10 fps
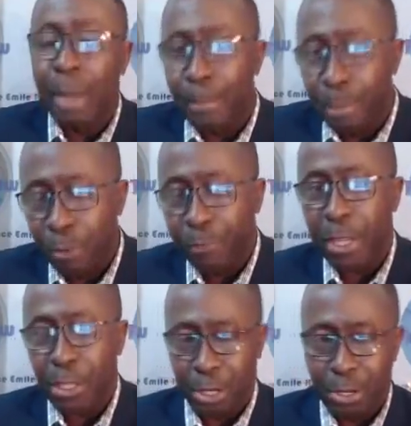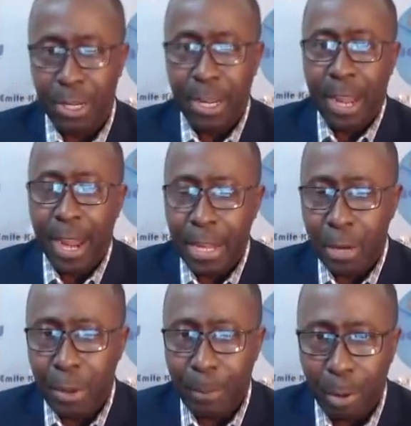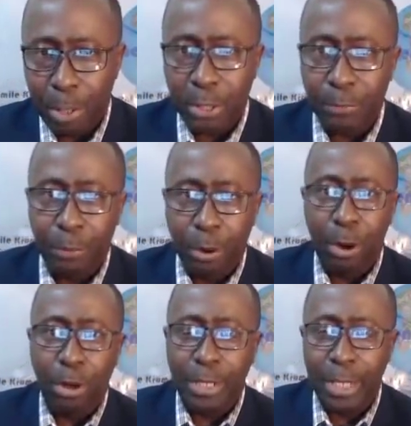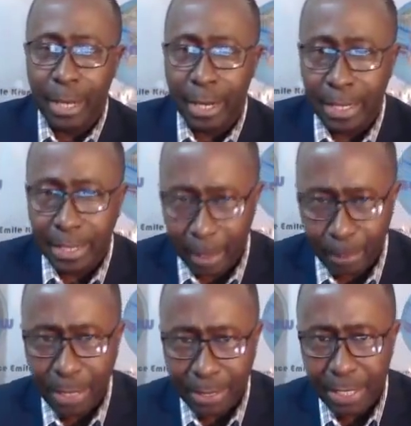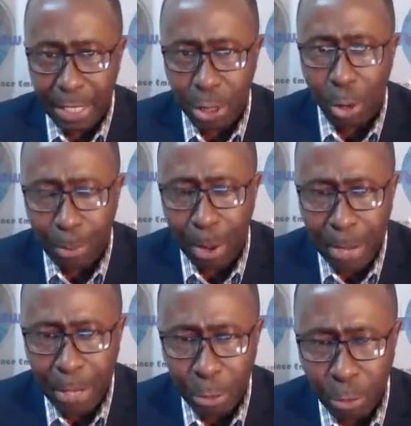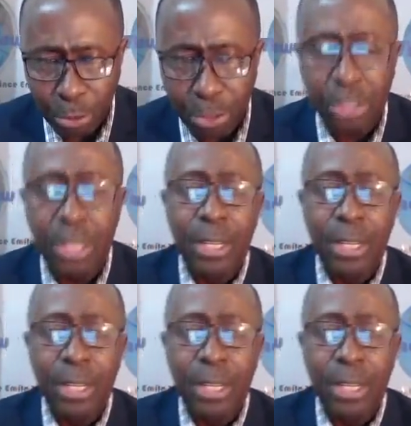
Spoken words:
by profession, and he reports for is it the Prestige or Premier News?